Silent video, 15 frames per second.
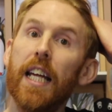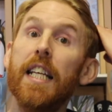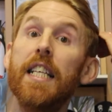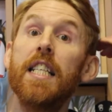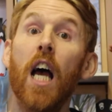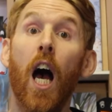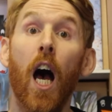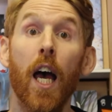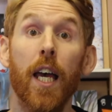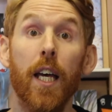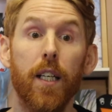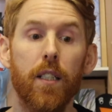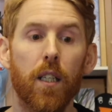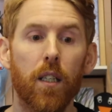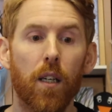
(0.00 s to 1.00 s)

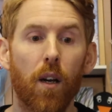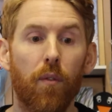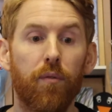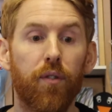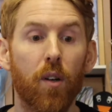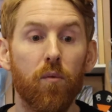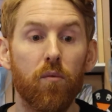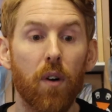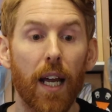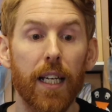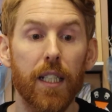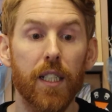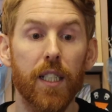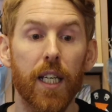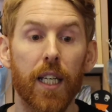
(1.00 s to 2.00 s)
Tired from
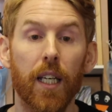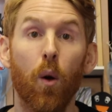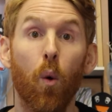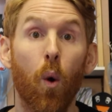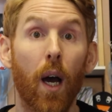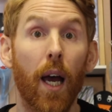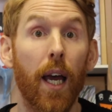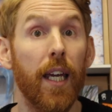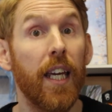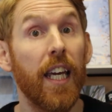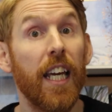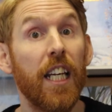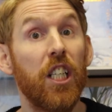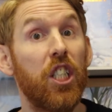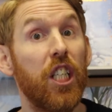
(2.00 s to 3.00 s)
racing away,
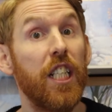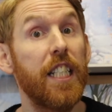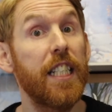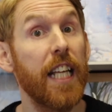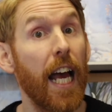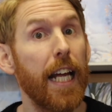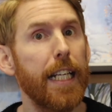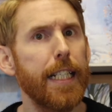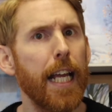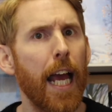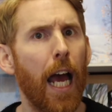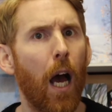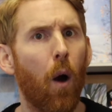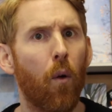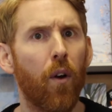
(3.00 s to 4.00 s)
she sat
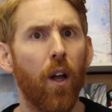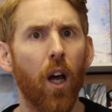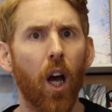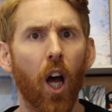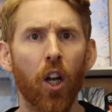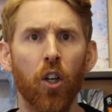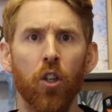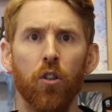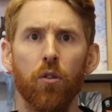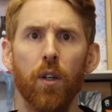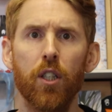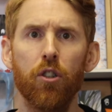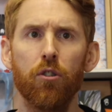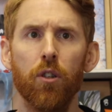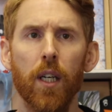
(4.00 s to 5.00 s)
down under a
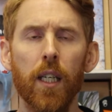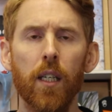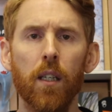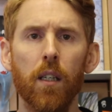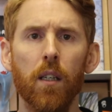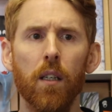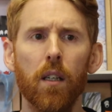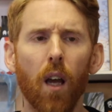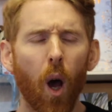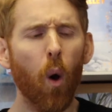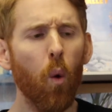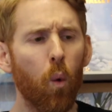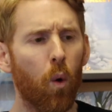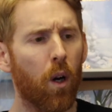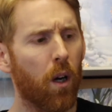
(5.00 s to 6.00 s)
tree.
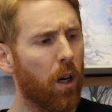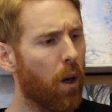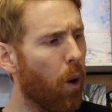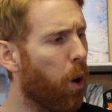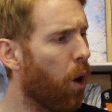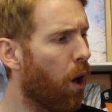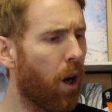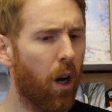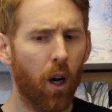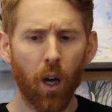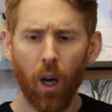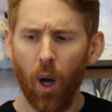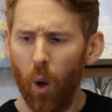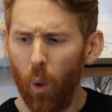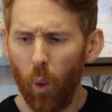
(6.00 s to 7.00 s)
"Oh,
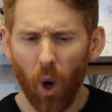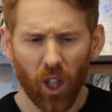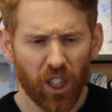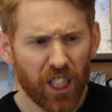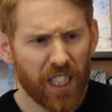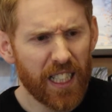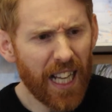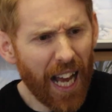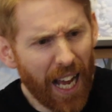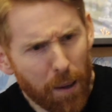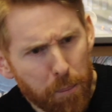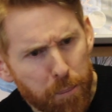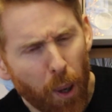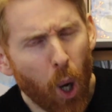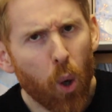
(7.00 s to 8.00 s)
what's that
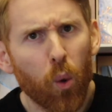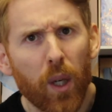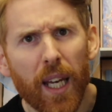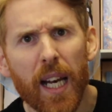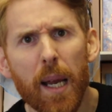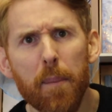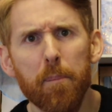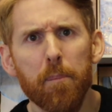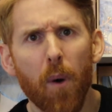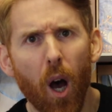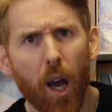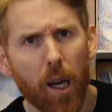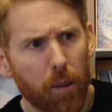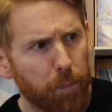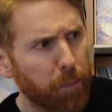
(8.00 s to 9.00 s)
poking in
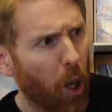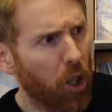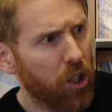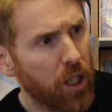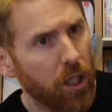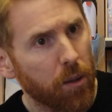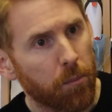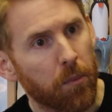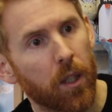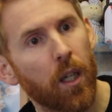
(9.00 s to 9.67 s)
my bottom?"